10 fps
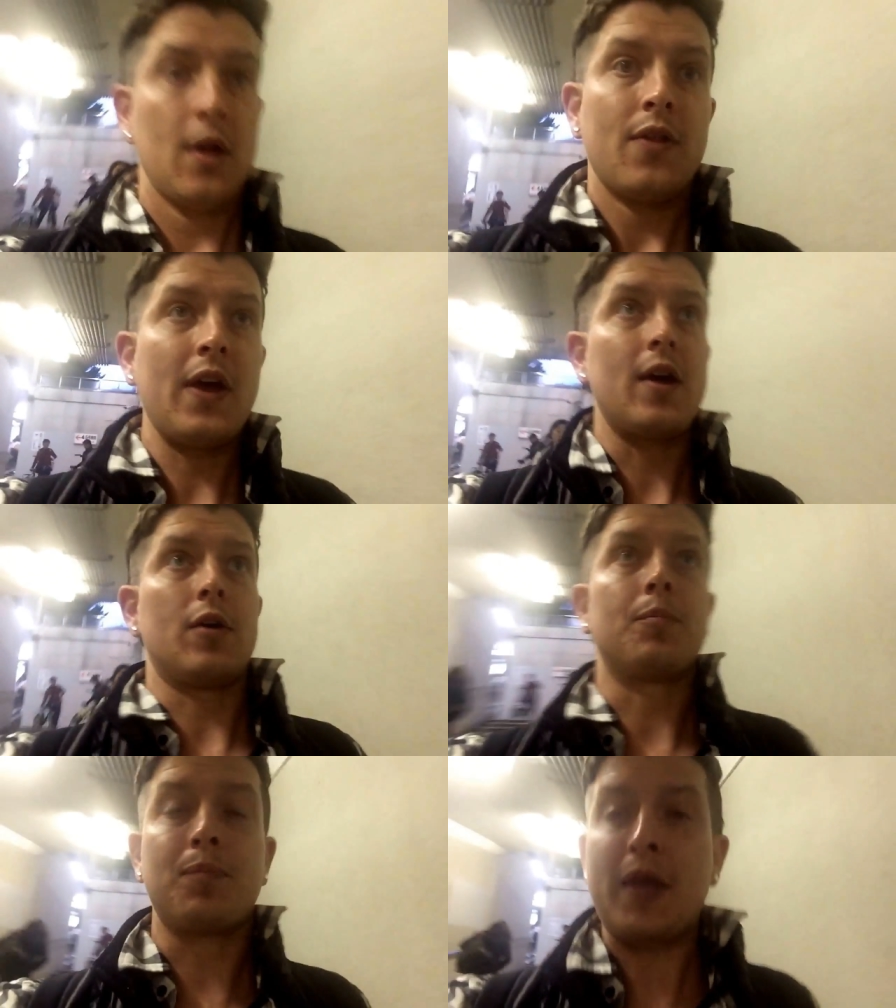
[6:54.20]

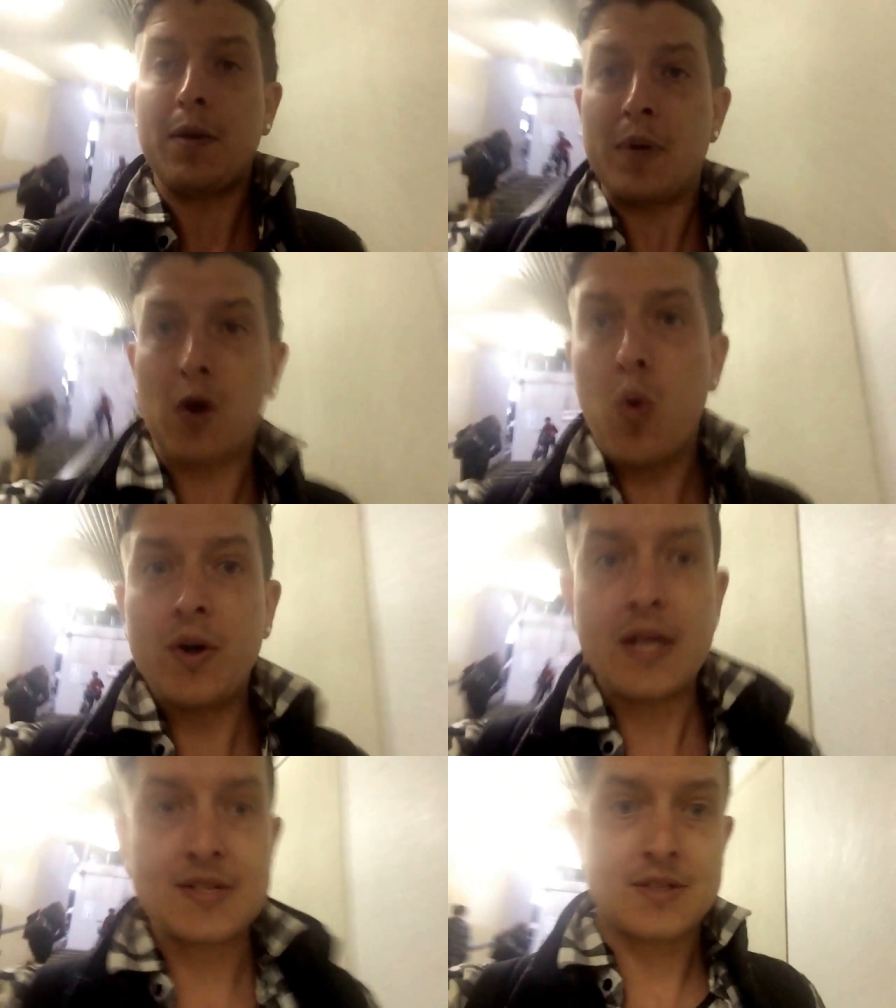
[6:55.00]
They can be
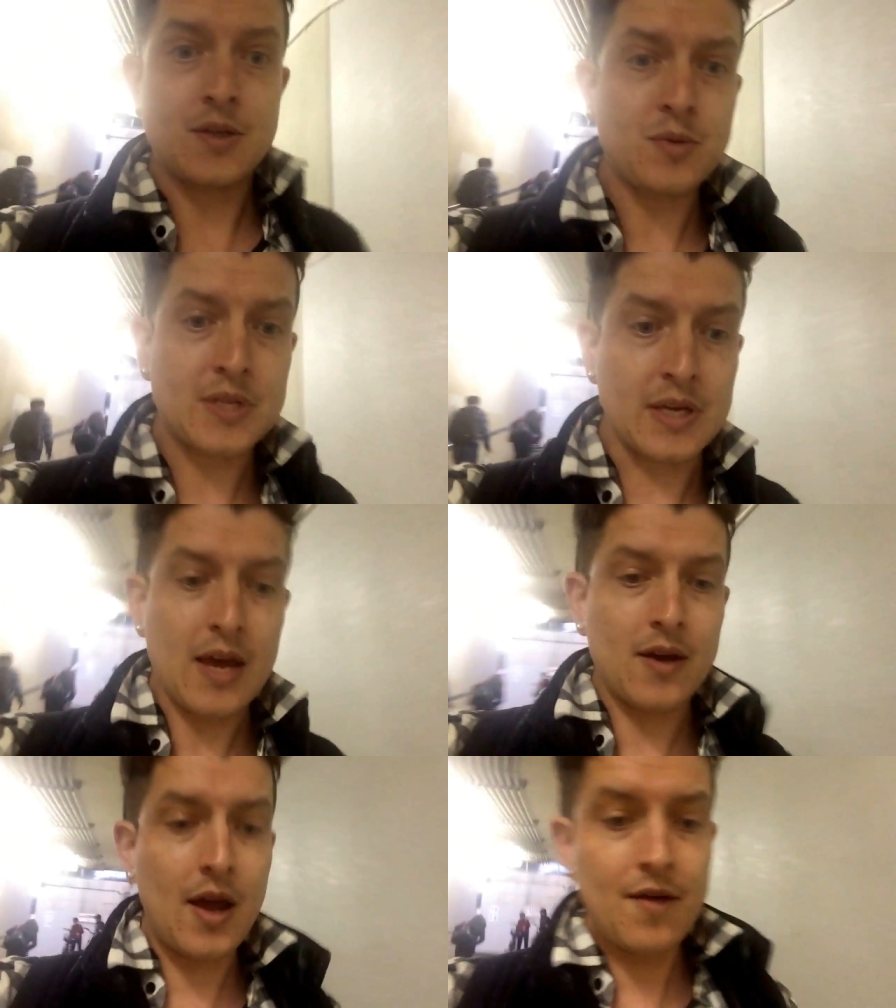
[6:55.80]
quoted as using
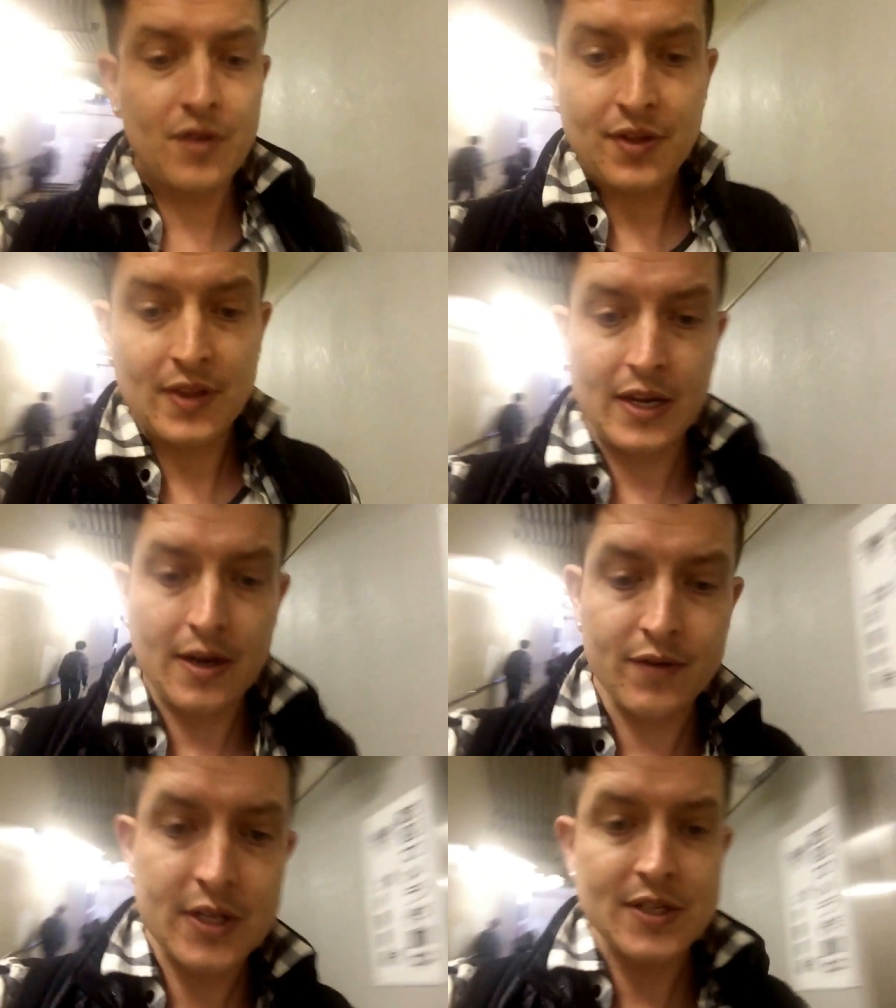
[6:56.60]
everything that he
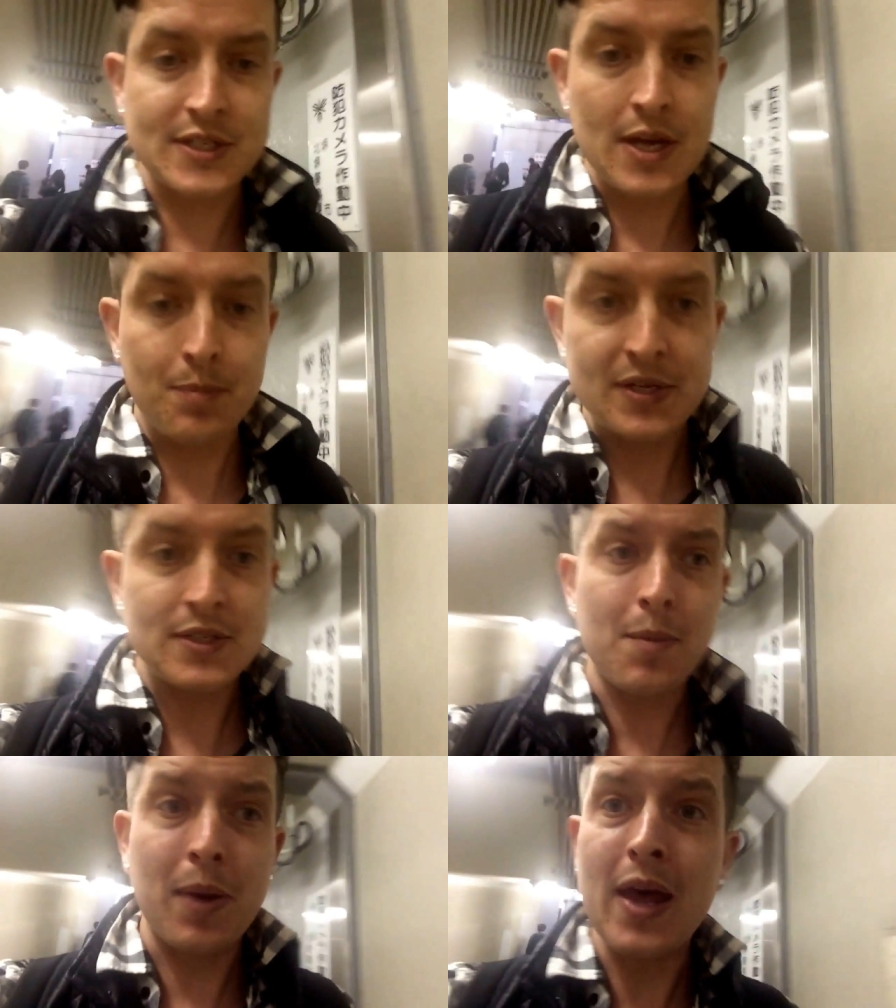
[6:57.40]
ever did step by
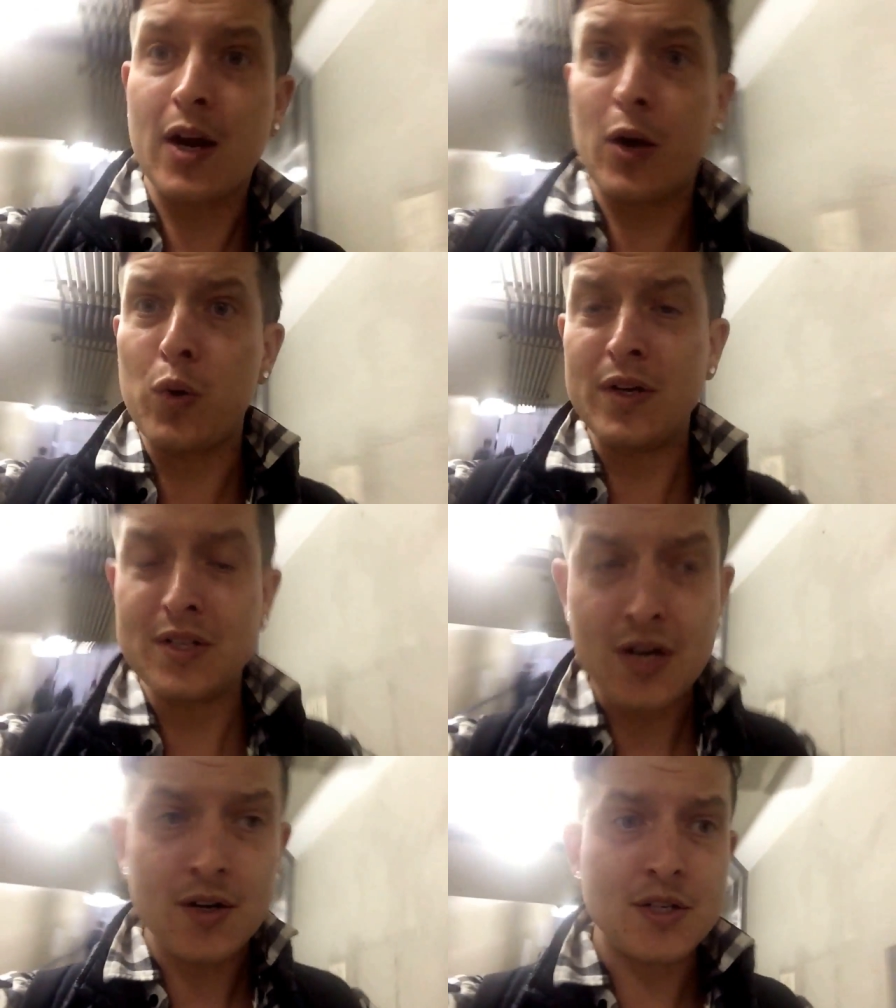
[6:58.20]
step. Heck, Quentin
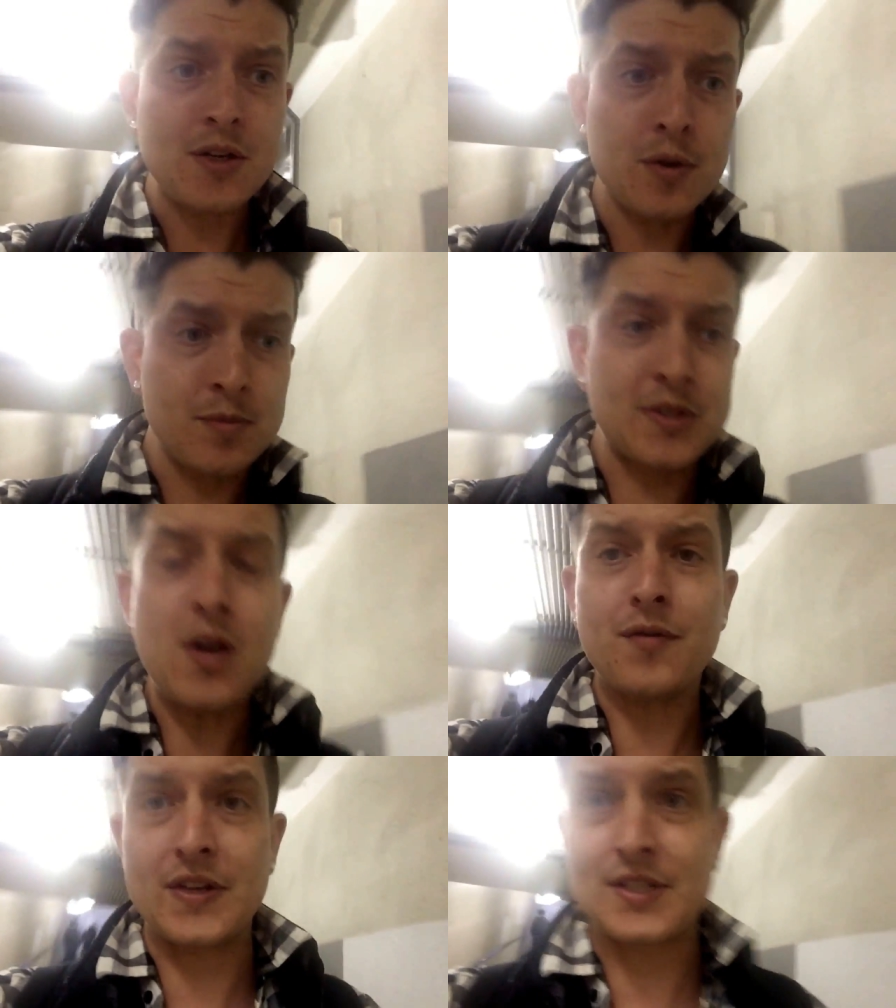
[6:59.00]
Tarantino himself has